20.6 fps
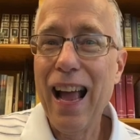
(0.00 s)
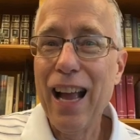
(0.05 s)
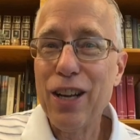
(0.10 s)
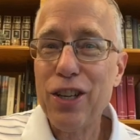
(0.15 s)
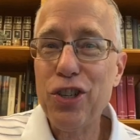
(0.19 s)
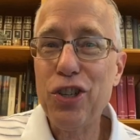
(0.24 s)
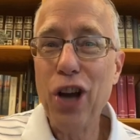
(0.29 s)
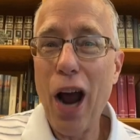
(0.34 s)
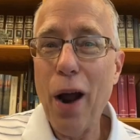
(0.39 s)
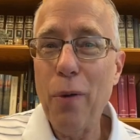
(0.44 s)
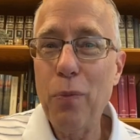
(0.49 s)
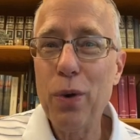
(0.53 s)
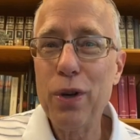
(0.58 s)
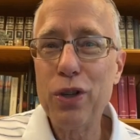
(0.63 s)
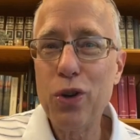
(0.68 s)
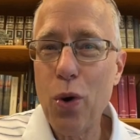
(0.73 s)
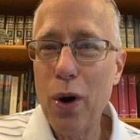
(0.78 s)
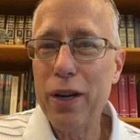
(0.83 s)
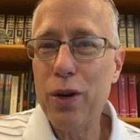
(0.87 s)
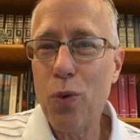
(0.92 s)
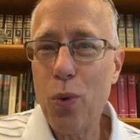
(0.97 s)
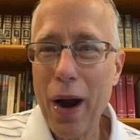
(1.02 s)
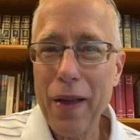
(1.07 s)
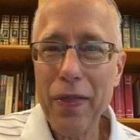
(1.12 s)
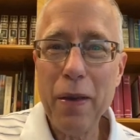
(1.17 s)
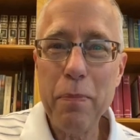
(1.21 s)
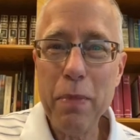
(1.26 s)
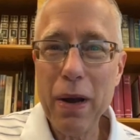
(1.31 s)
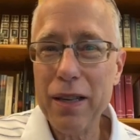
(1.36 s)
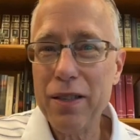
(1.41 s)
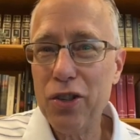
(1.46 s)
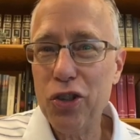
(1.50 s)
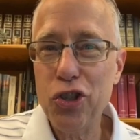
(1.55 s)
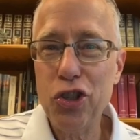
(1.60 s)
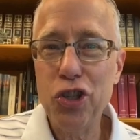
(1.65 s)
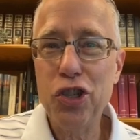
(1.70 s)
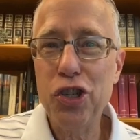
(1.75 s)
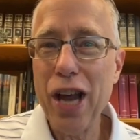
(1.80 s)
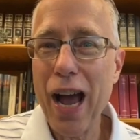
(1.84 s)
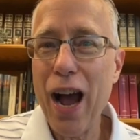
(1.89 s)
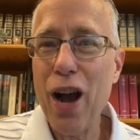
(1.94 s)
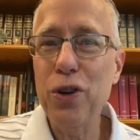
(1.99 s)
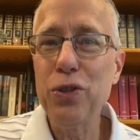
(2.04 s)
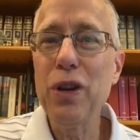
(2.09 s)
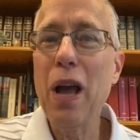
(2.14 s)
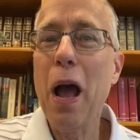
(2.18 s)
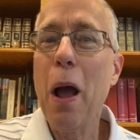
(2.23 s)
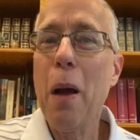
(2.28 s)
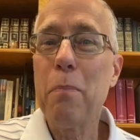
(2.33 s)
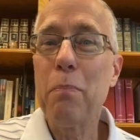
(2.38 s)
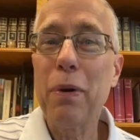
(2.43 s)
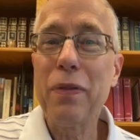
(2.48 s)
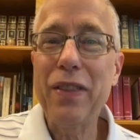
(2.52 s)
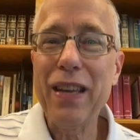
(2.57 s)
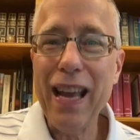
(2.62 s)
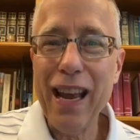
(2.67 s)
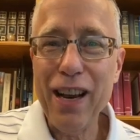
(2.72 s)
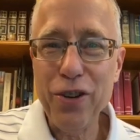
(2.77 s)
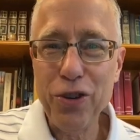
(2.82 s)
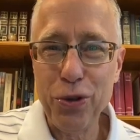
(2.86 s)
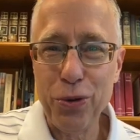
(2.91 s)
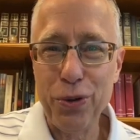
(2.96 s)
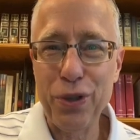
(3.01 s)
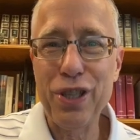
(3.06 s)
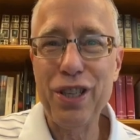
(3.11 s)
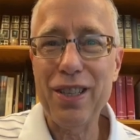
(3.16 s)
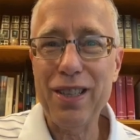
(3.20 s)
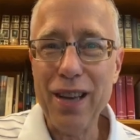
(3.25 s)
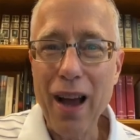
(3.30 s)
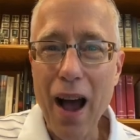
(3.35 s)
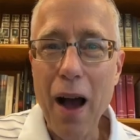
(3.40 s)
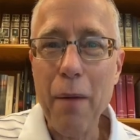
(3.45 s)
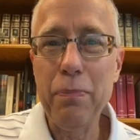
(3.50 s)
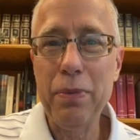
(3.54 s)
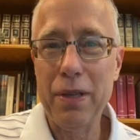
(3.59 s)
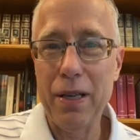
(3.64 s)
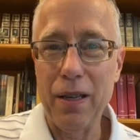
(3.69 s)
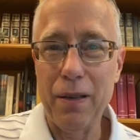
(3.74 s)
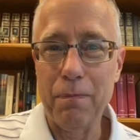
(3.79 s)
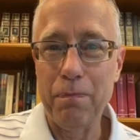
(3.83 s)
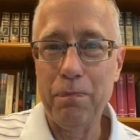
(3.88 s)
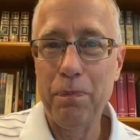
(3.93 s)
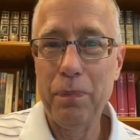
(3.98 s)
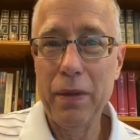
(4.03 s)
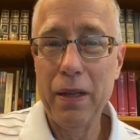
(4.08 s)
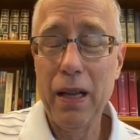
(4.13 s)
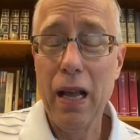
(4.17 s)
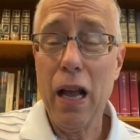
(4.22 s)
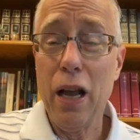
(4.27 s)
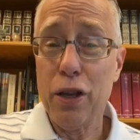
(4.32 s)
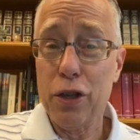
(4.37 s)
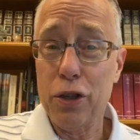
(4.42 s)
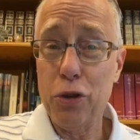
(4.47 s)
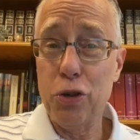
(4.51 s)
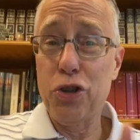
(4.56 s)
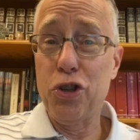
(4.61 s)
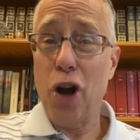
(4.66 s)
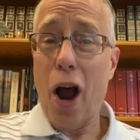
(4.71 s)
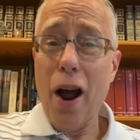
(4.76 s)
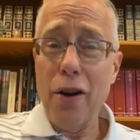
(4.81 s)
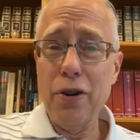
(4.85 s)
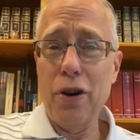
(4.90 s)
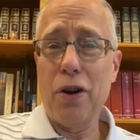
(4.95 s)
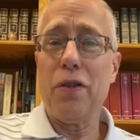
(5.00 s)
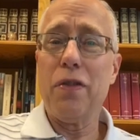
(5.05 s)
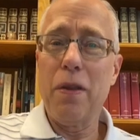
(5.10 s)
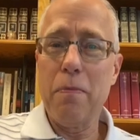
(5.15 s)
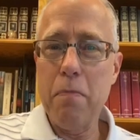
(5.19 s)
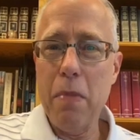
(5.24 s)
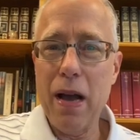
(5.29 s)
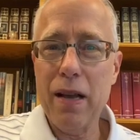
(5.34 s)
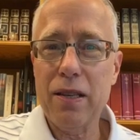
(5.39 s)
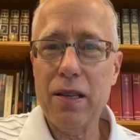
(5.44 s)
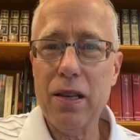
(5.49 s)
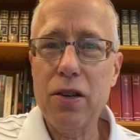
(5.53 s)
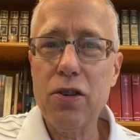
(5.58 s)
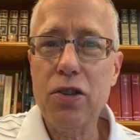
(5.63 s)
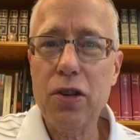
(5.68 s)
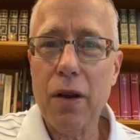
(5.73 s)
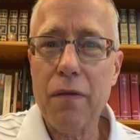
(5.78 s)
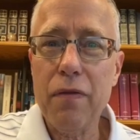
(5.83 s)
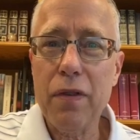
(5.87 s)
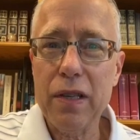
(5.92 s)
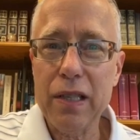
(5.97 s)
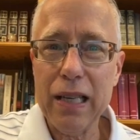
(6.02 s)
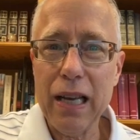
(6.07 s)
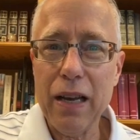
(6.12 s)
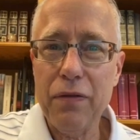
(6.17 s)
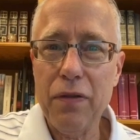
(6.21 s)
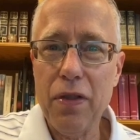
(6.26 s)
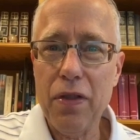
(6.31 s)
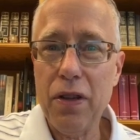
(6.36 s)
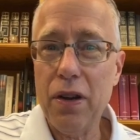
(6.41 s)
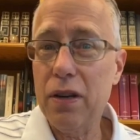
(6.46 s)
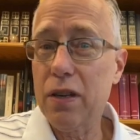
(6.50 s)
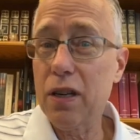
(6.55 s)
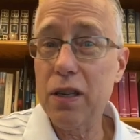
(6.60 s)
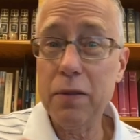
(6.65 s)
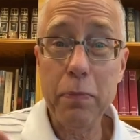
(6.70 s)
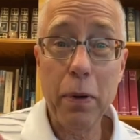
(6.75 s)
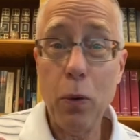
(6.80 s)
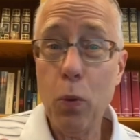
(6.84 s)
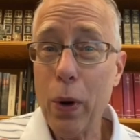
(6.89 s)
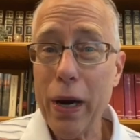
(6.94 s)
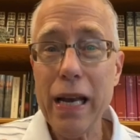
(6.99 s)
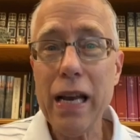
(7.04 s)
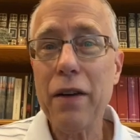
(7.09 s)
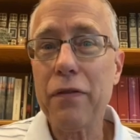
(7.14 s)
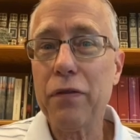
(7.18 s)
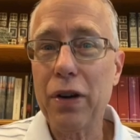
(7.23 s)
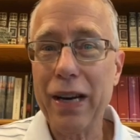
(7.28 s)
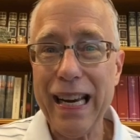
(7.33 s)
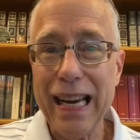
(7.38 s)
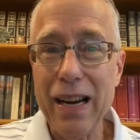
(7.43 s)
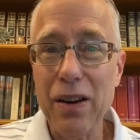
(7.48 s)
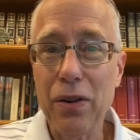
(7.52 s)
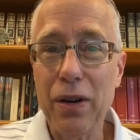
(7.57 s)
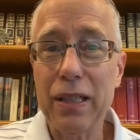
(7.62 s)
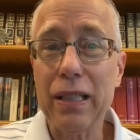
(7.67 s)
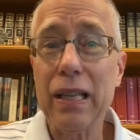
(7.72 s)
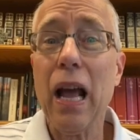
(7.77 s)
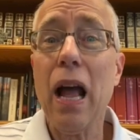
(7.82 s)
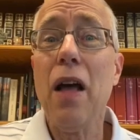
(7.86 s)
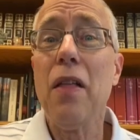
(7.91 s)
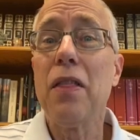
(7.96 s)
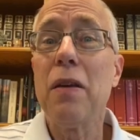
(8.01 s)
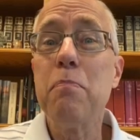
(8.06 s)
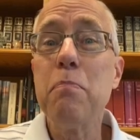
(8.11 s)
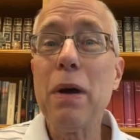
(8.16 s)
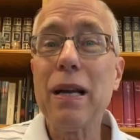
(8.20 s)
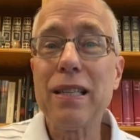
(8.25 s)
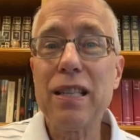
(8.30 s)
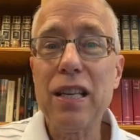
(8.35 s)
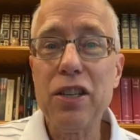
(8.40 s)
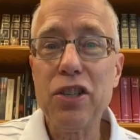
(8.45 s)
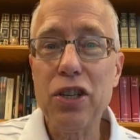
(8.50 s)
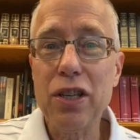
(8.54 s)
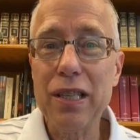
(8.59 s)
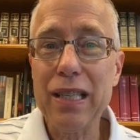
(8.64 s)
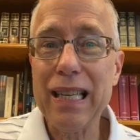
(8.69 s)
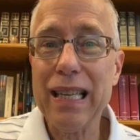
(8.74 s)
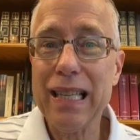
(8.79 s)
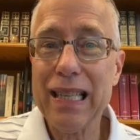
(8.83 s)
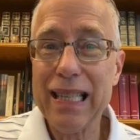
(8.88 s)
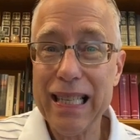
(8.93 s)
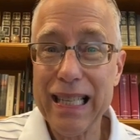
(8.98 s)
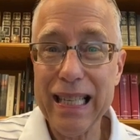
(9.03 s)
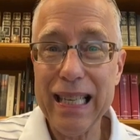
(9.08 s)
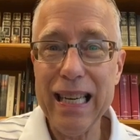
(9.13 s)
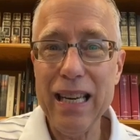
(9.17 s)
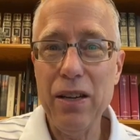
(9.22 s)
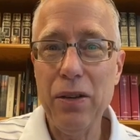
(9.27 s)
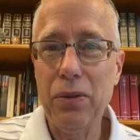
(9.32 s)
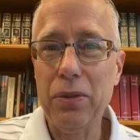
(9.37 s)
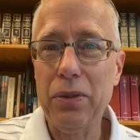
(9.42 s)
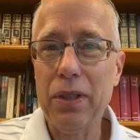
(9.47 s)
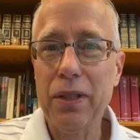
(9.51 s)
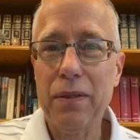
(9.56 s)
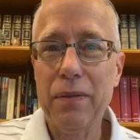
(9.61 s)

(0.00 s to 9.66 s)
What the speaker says: John was going to write the message down, but the angel stopped him. So John heard the message of the 7 thunders, but we never hear it. The message is sealed.